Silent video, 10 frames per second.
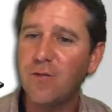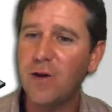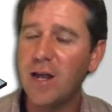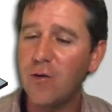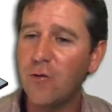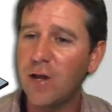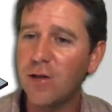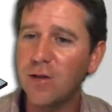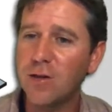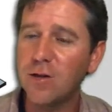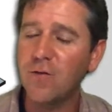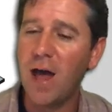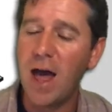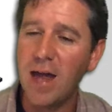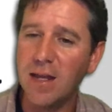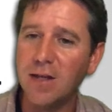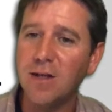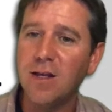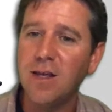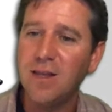iterations of
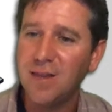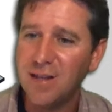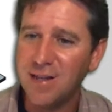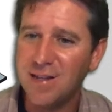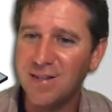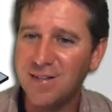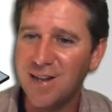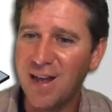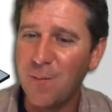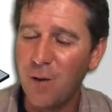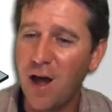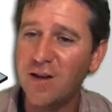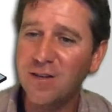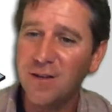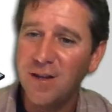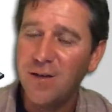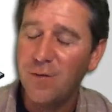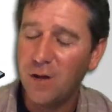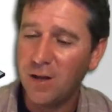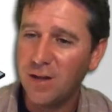adding these blocked
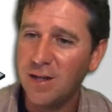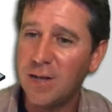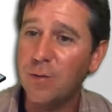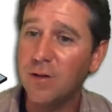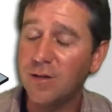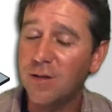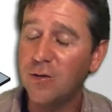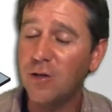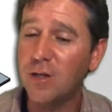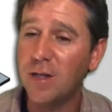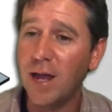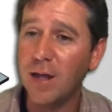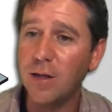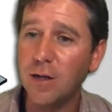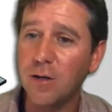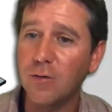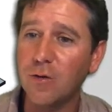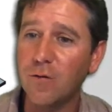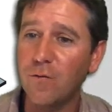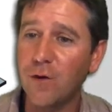labeled nucleotides here. So in
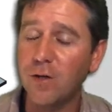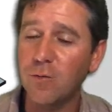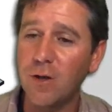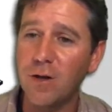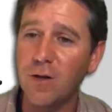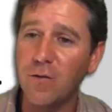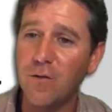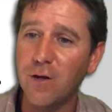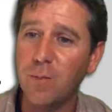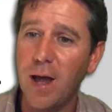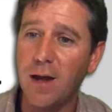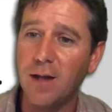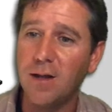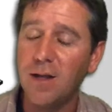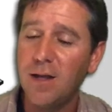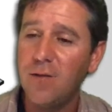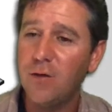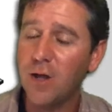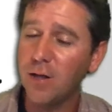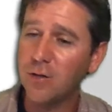the first one, in the first panel, if
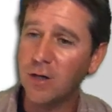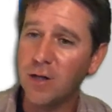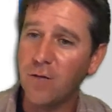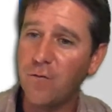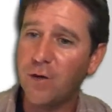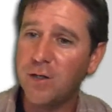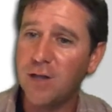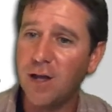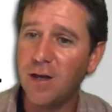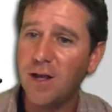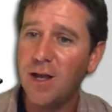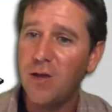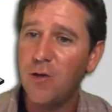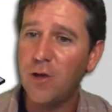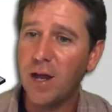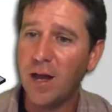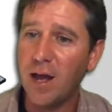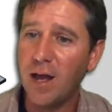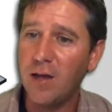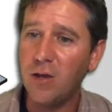you concentrate on that first dot, you get
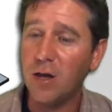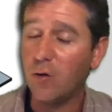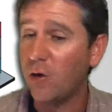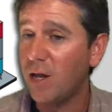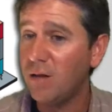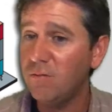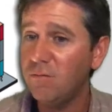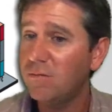a green